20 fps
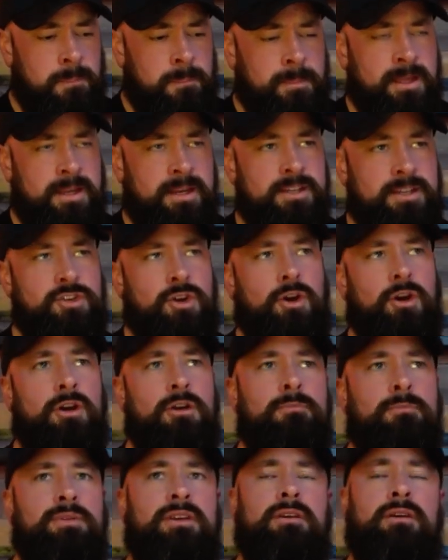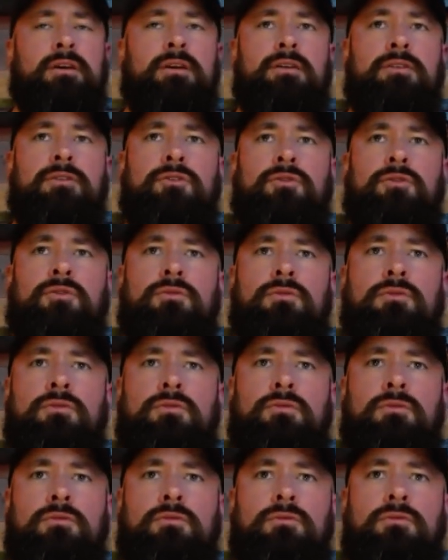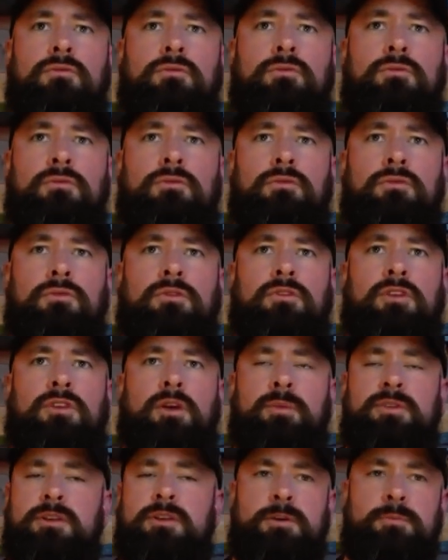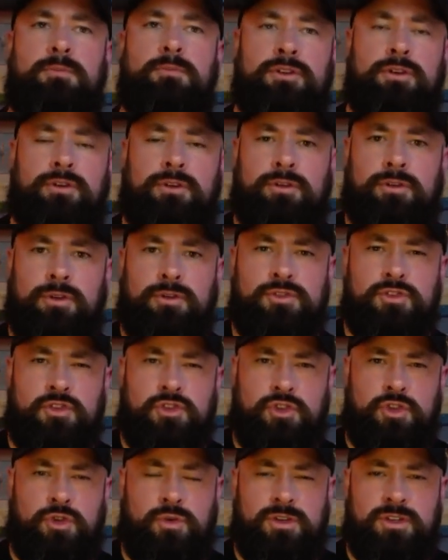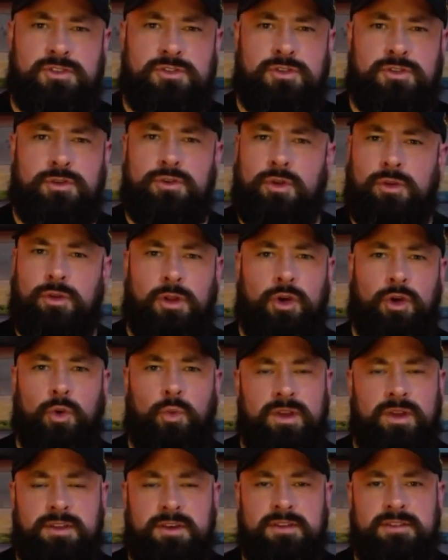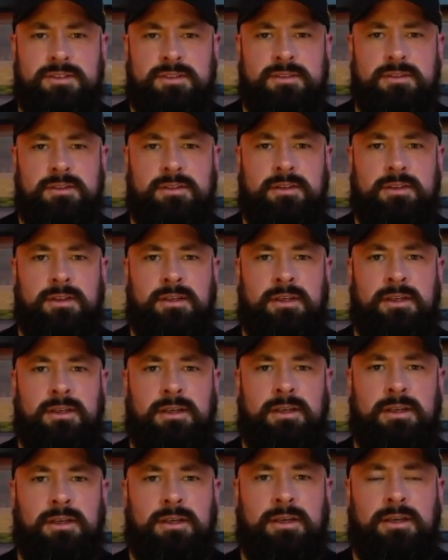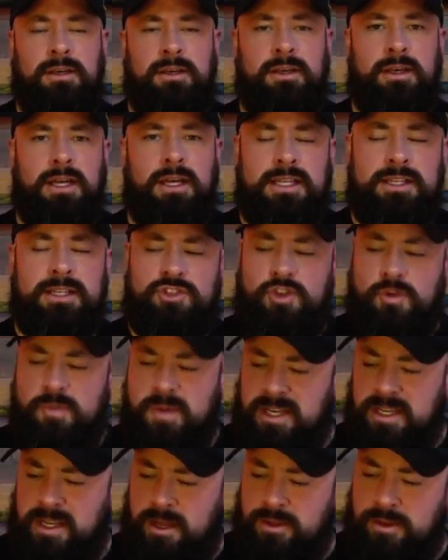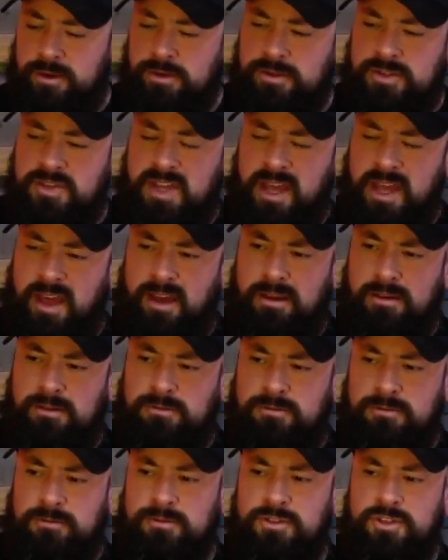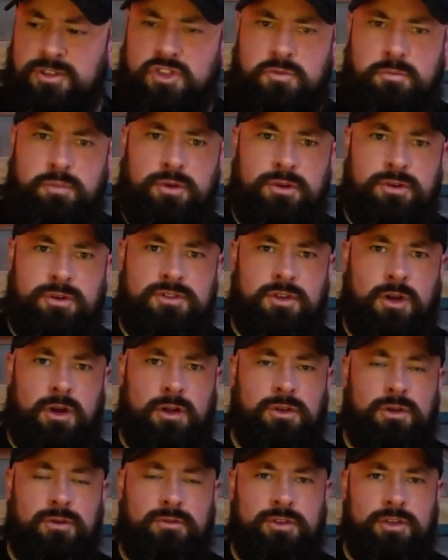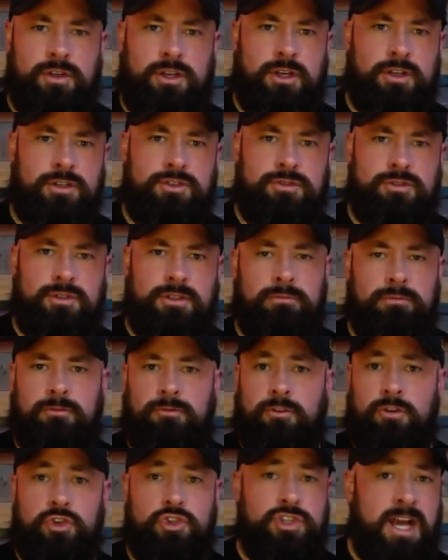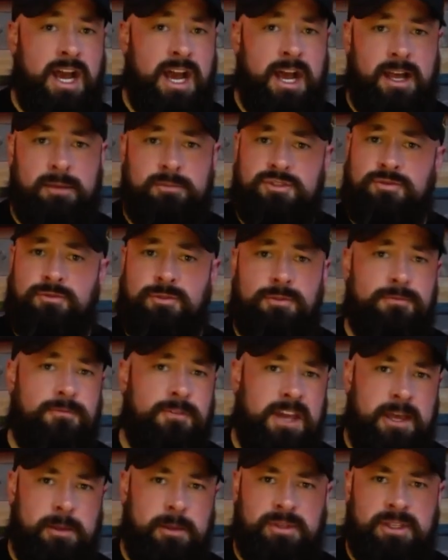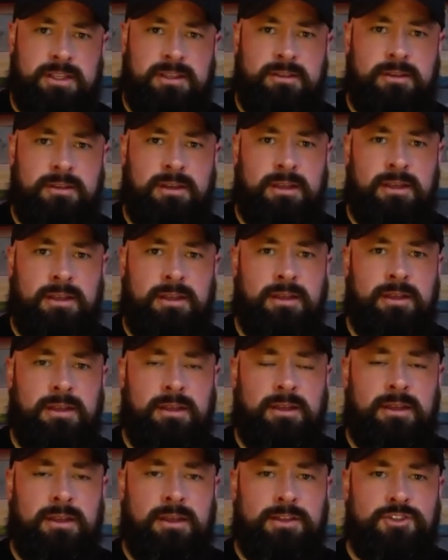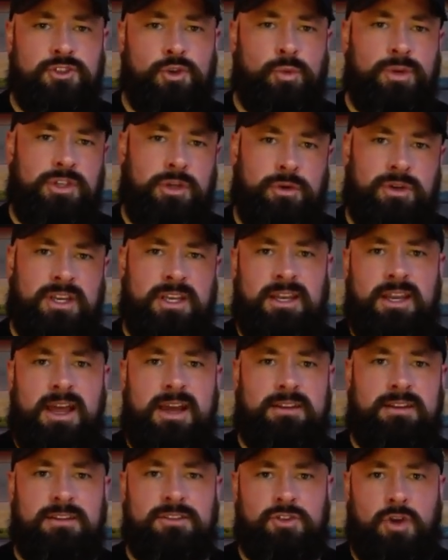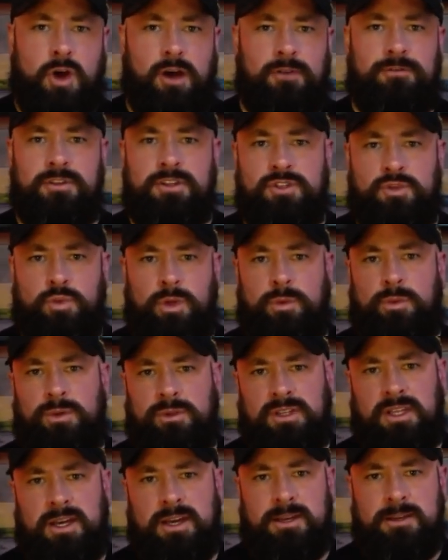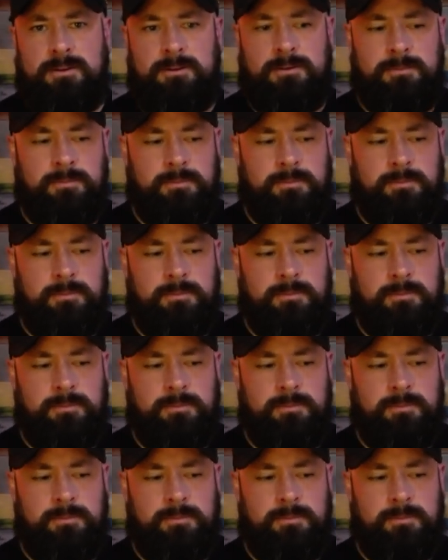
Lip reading: And it's hard because some of the people that are closest to us, they're no longer with us. And then so many others have dispersed all over the country for jobs, for family. And so we don't connect as often as we would like.